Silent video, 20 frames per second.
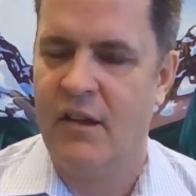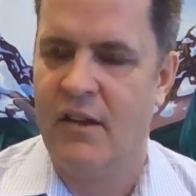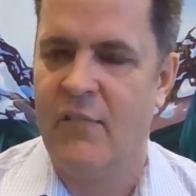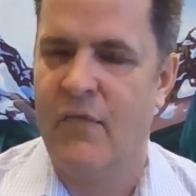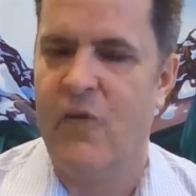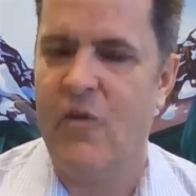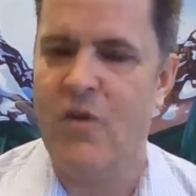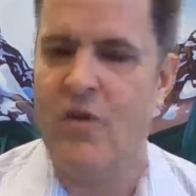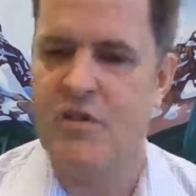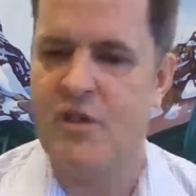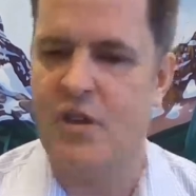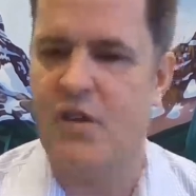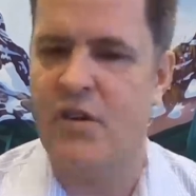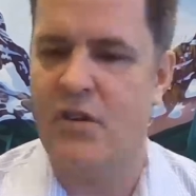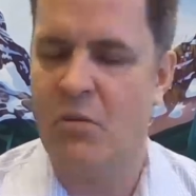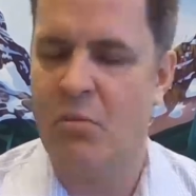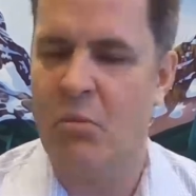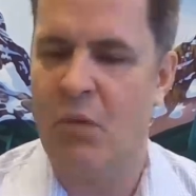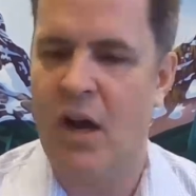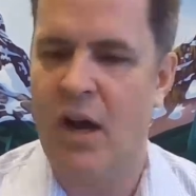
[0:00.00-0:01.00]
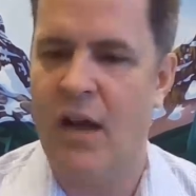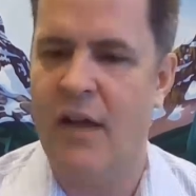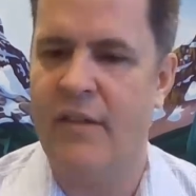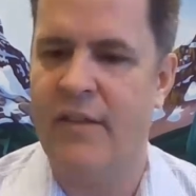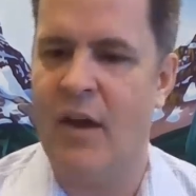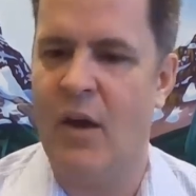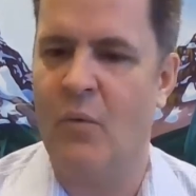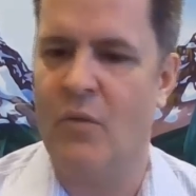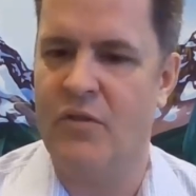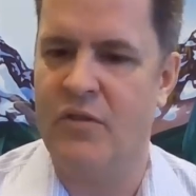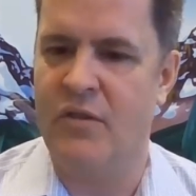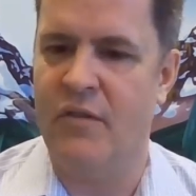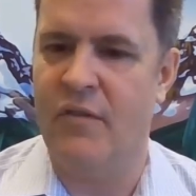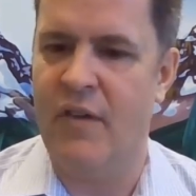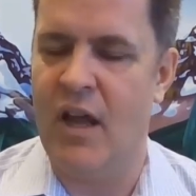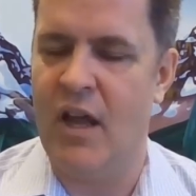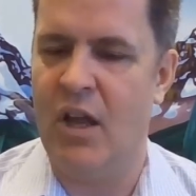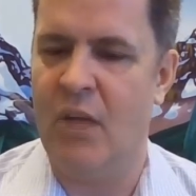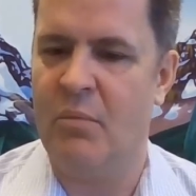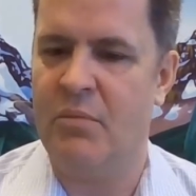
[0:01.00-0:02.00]
virgin new mine that was
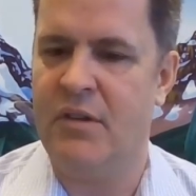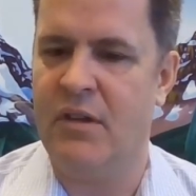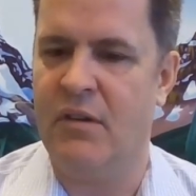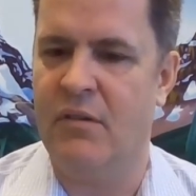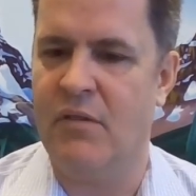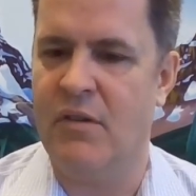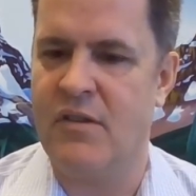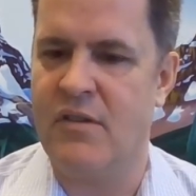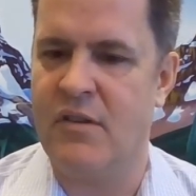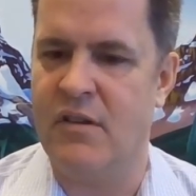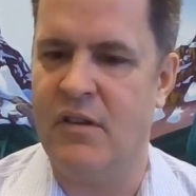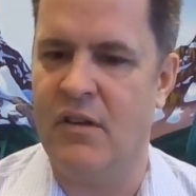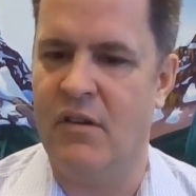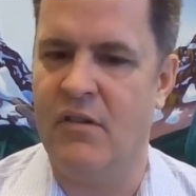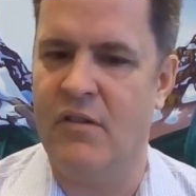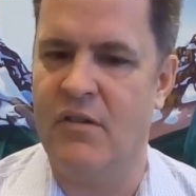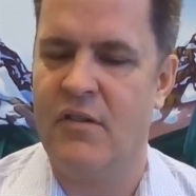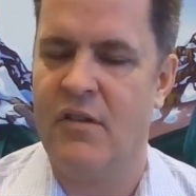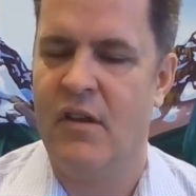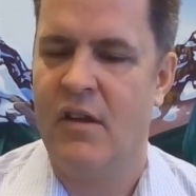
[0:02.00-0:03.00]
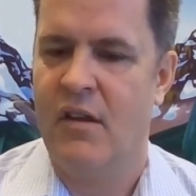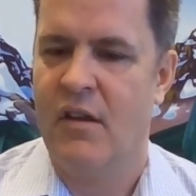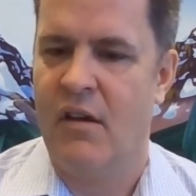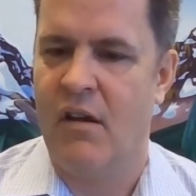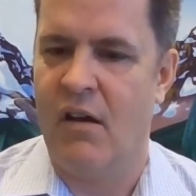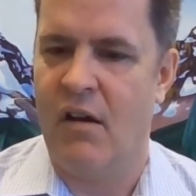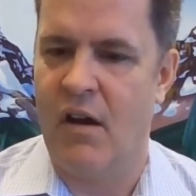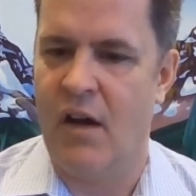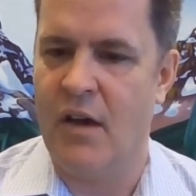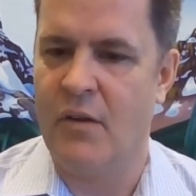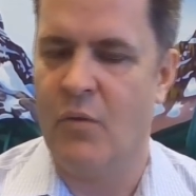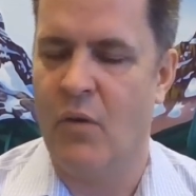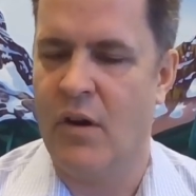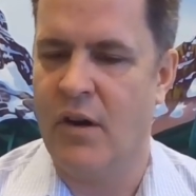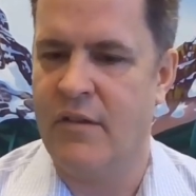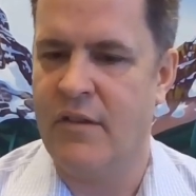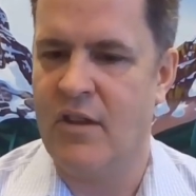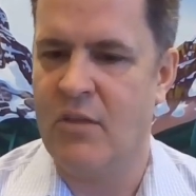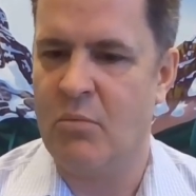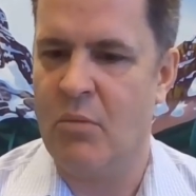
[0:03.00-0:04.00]
developed in recent years on one
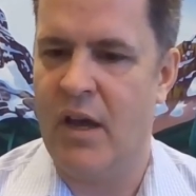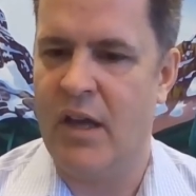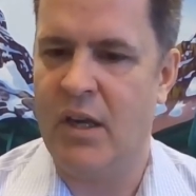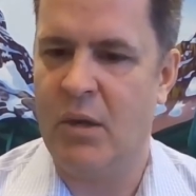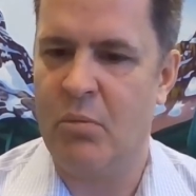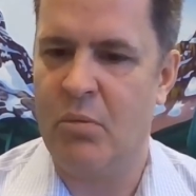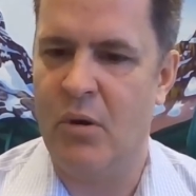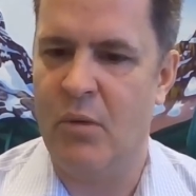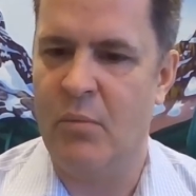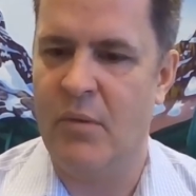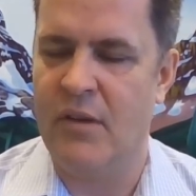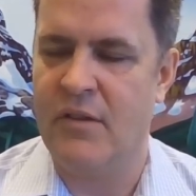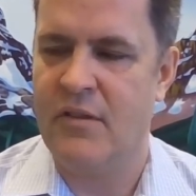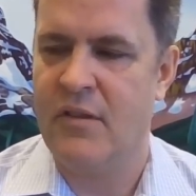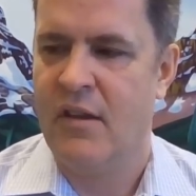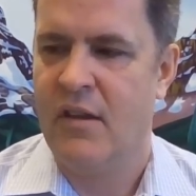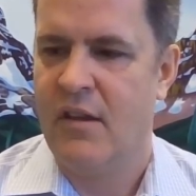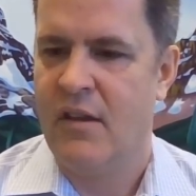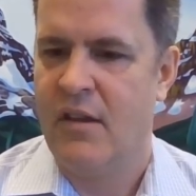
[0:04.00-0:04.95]
of these mining permits.